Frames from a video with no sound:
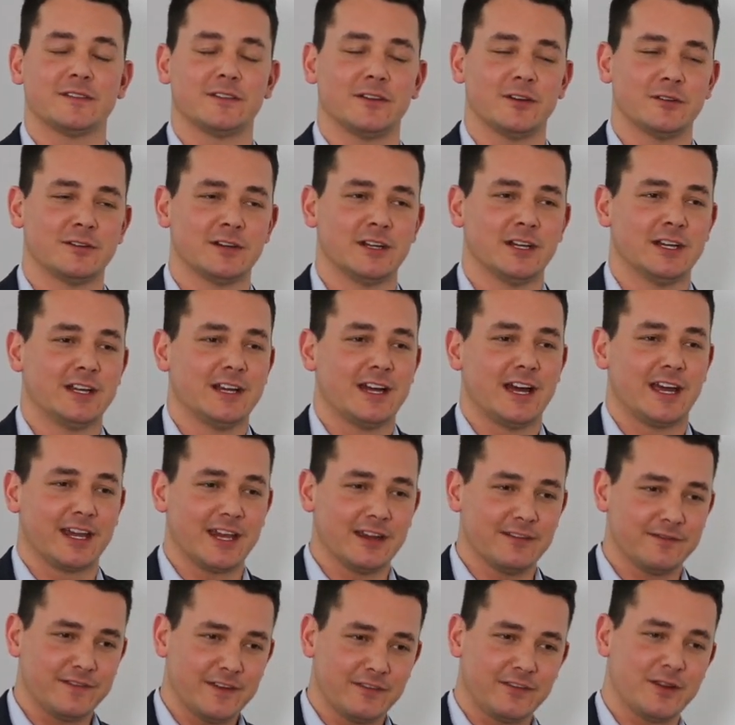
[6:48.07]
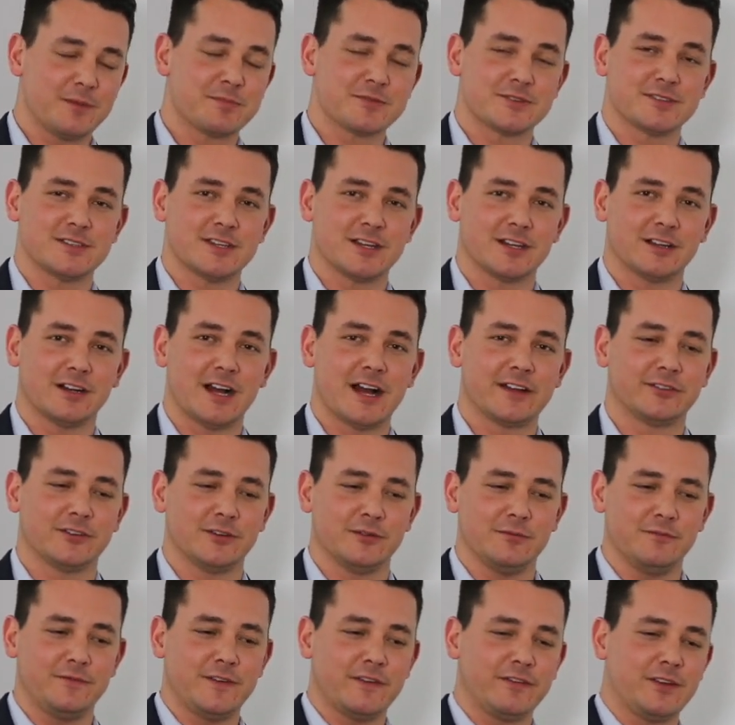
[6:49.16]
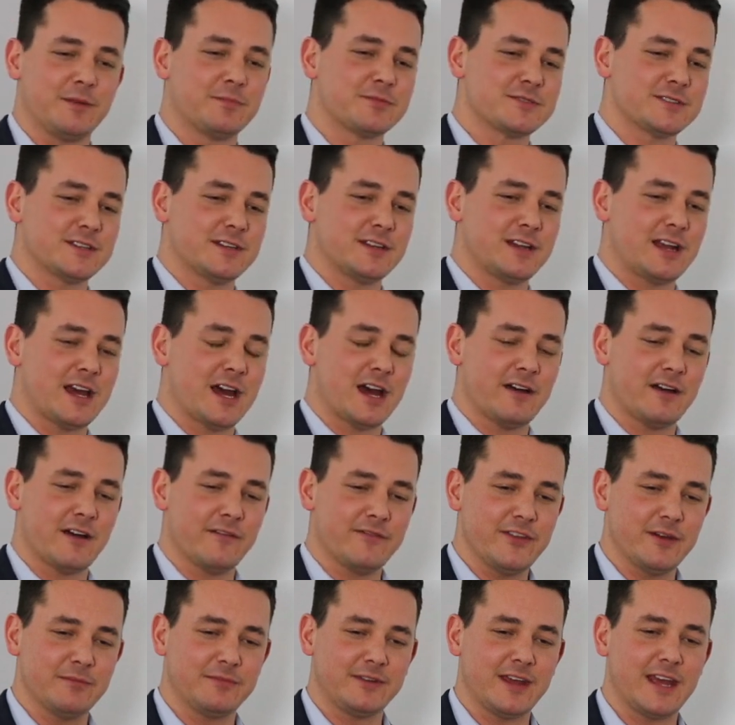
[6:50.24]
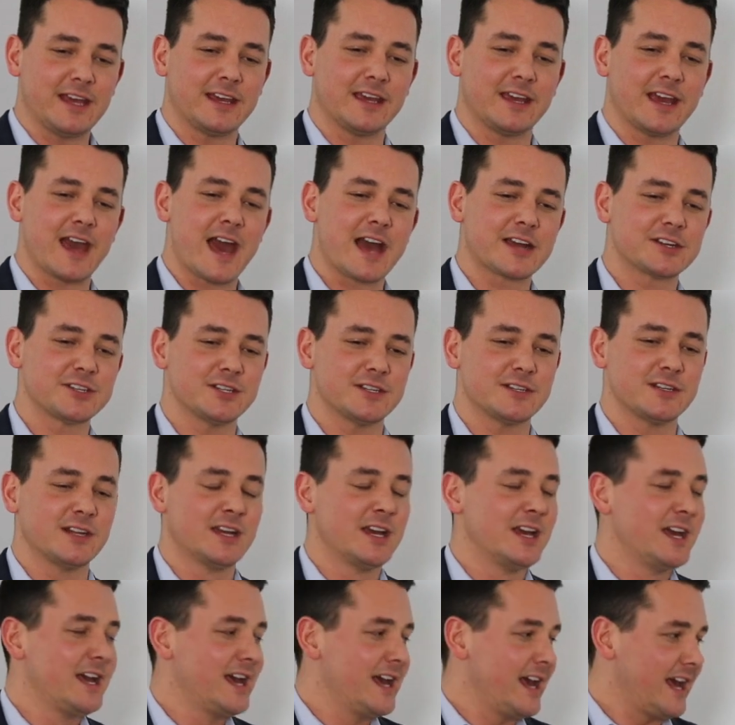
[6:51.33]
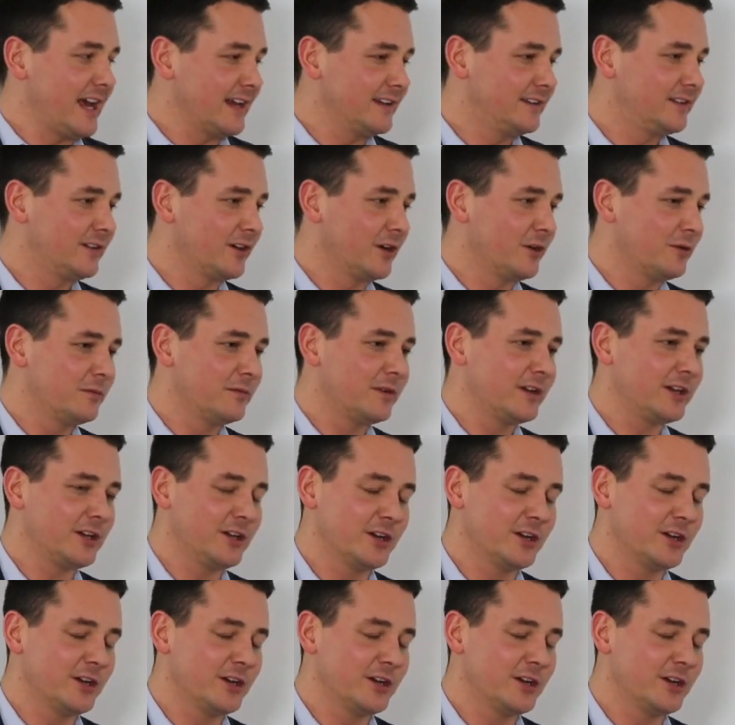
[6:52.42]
So again, 50% classroom, 50% of them taking action. And so,